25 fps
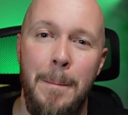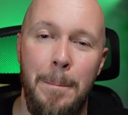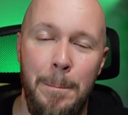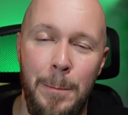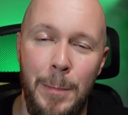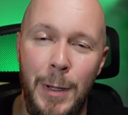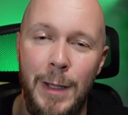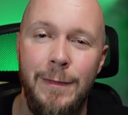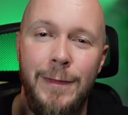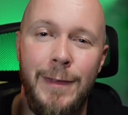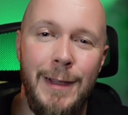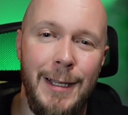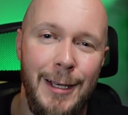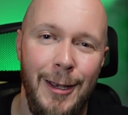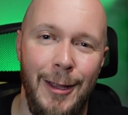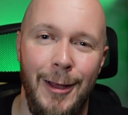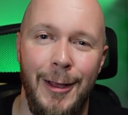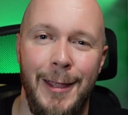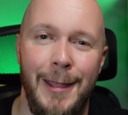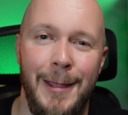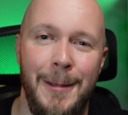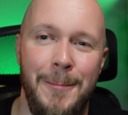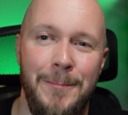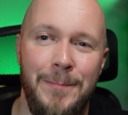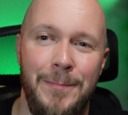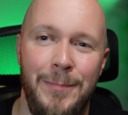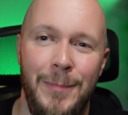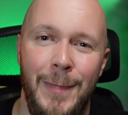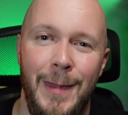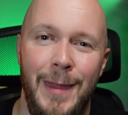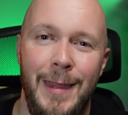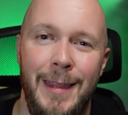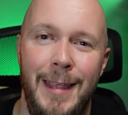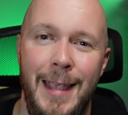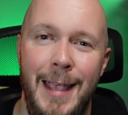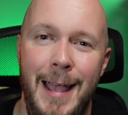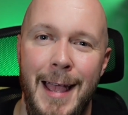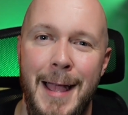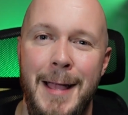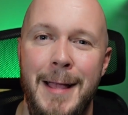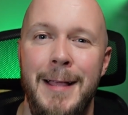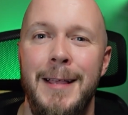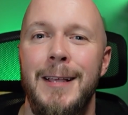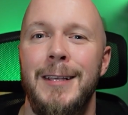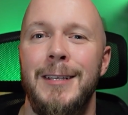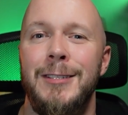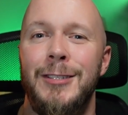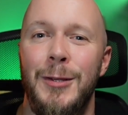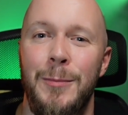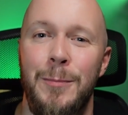Bivvy Light. Yeah,
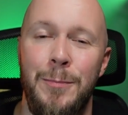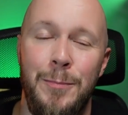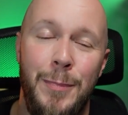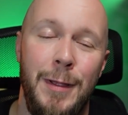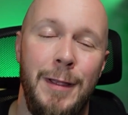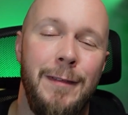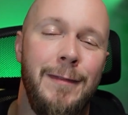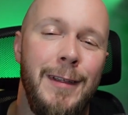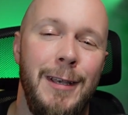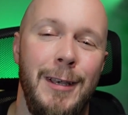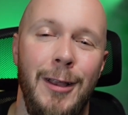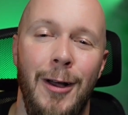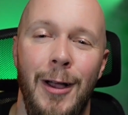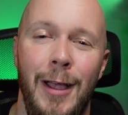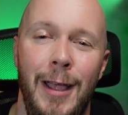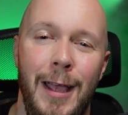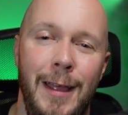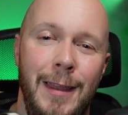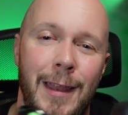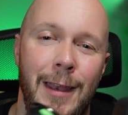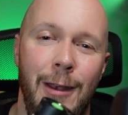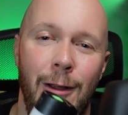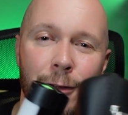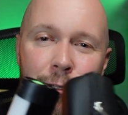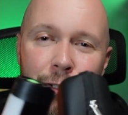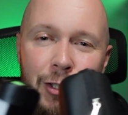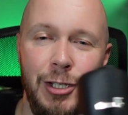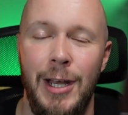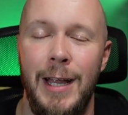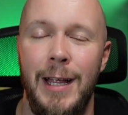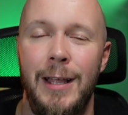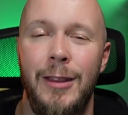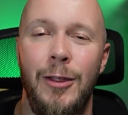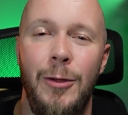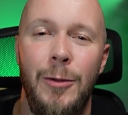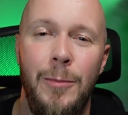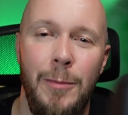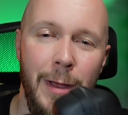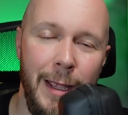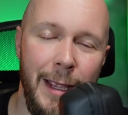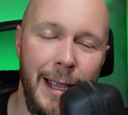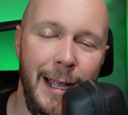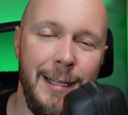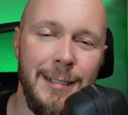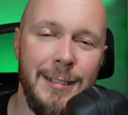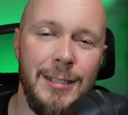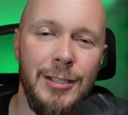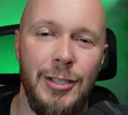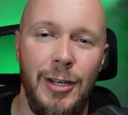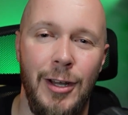so Bivvy Light, and then I'll check them
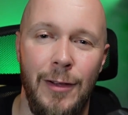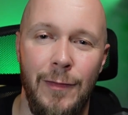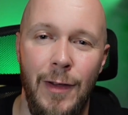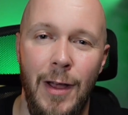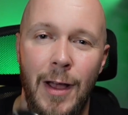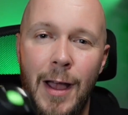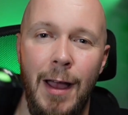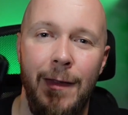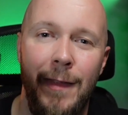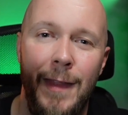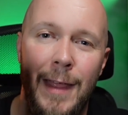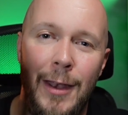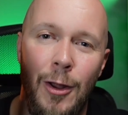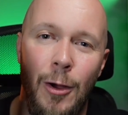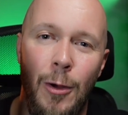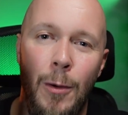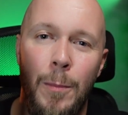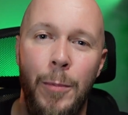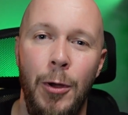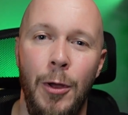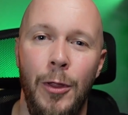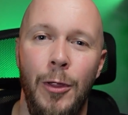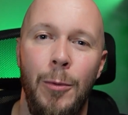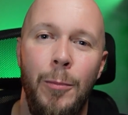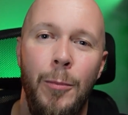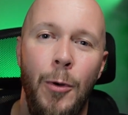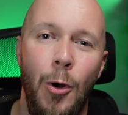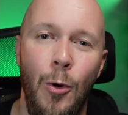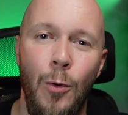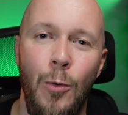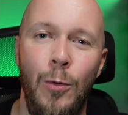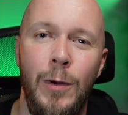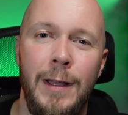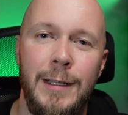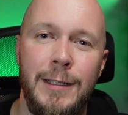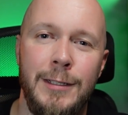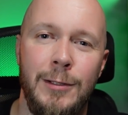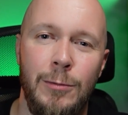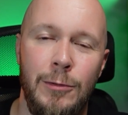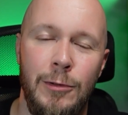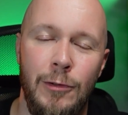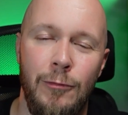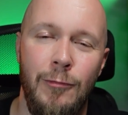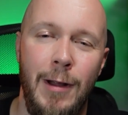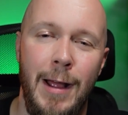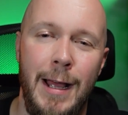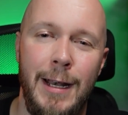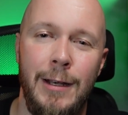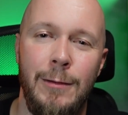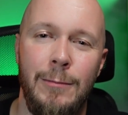against each other, and then I'll put them all into a
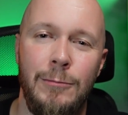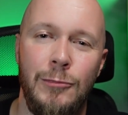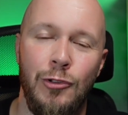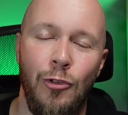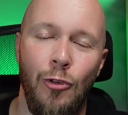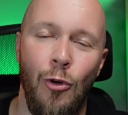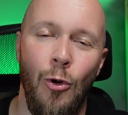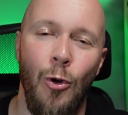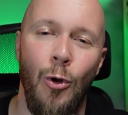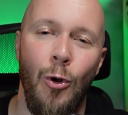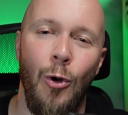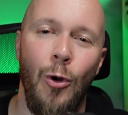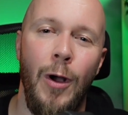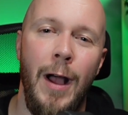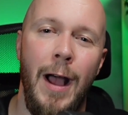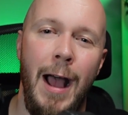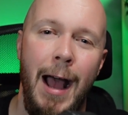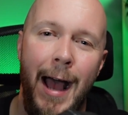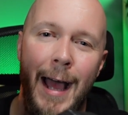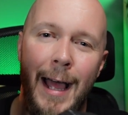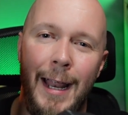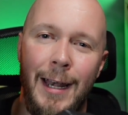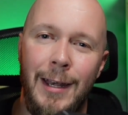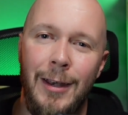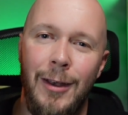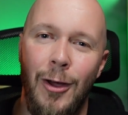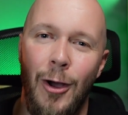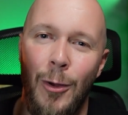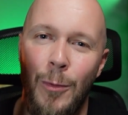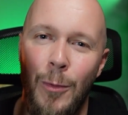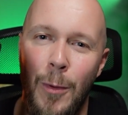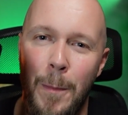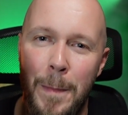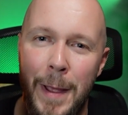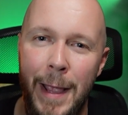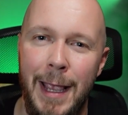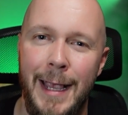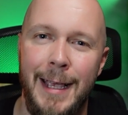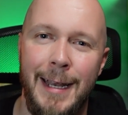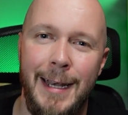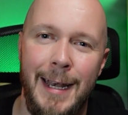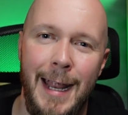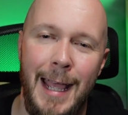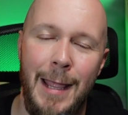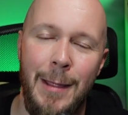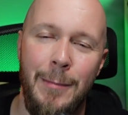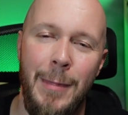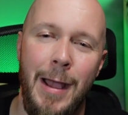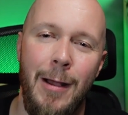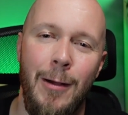random draw, and I will pick a
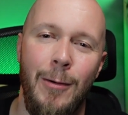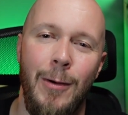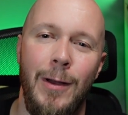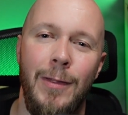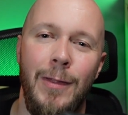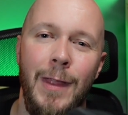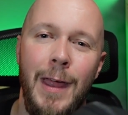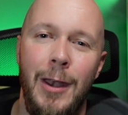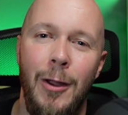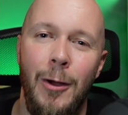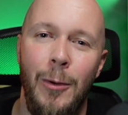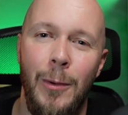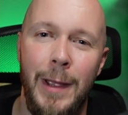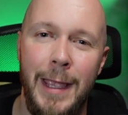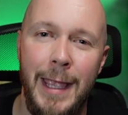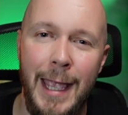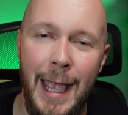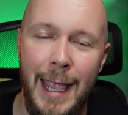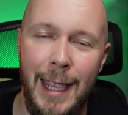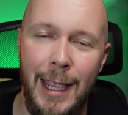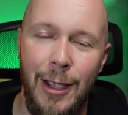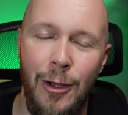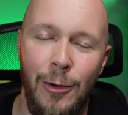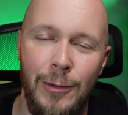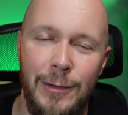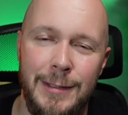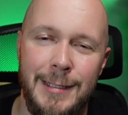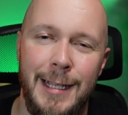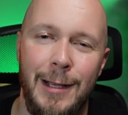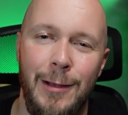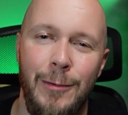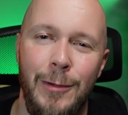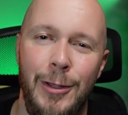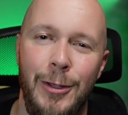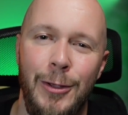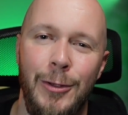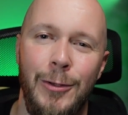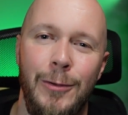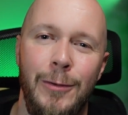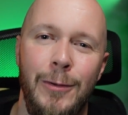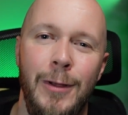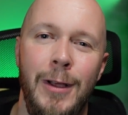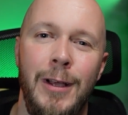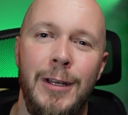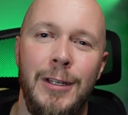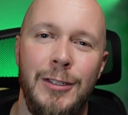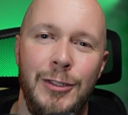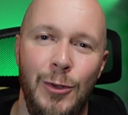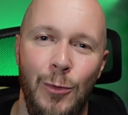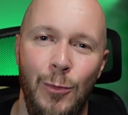name out, and then I will get in contact with you
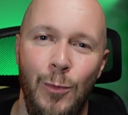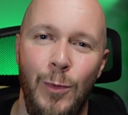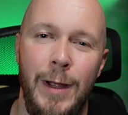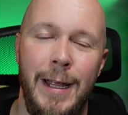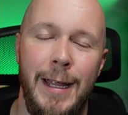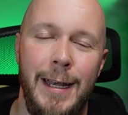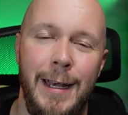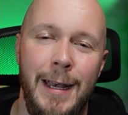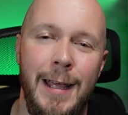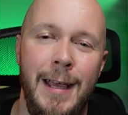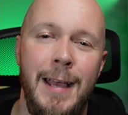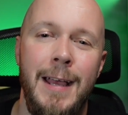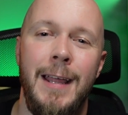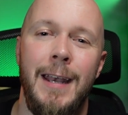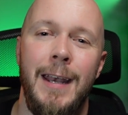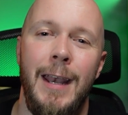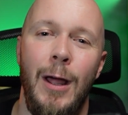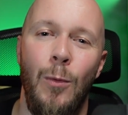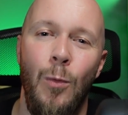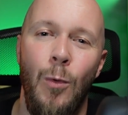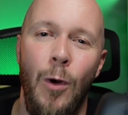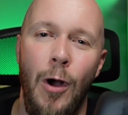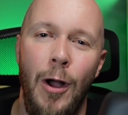to win. Now,